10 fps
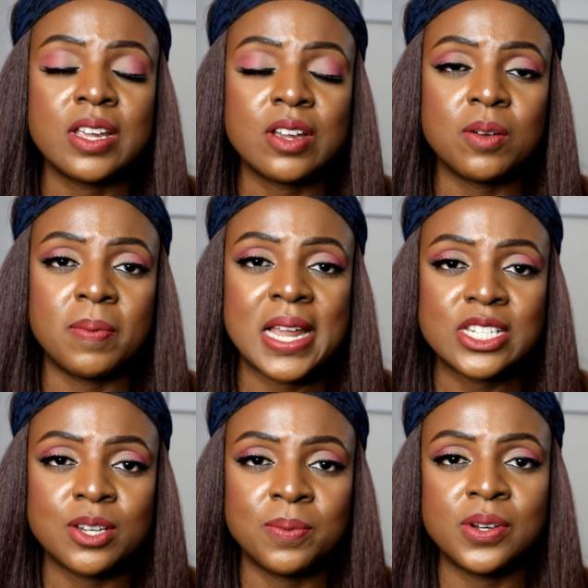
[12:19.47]

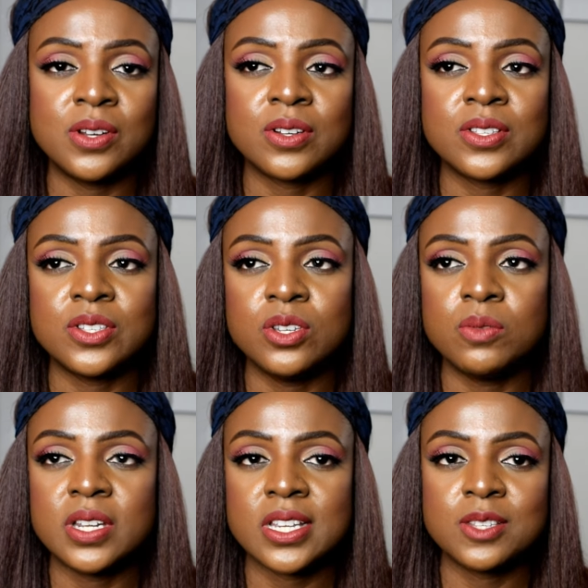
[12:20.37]
complexion product you
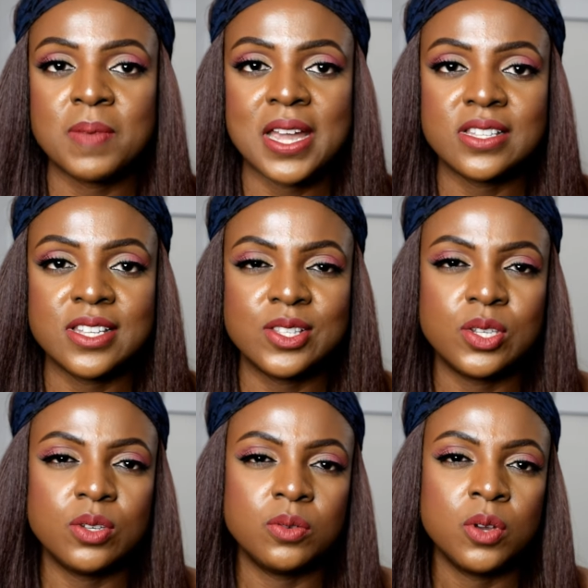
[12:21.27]
would expect it
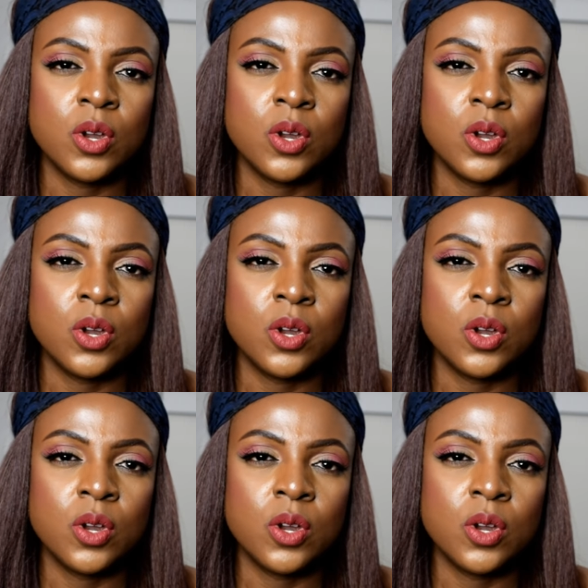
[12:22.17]
to